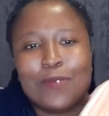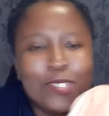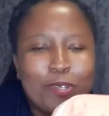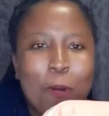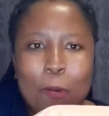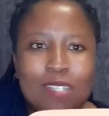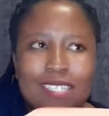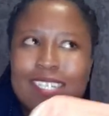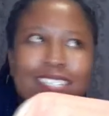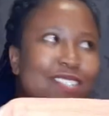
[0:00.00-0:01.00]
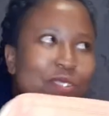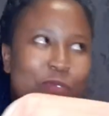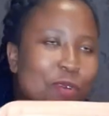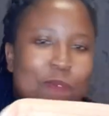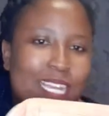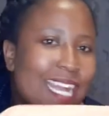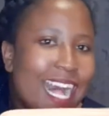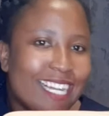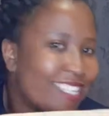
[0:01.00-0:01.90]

What you're holding is not for medical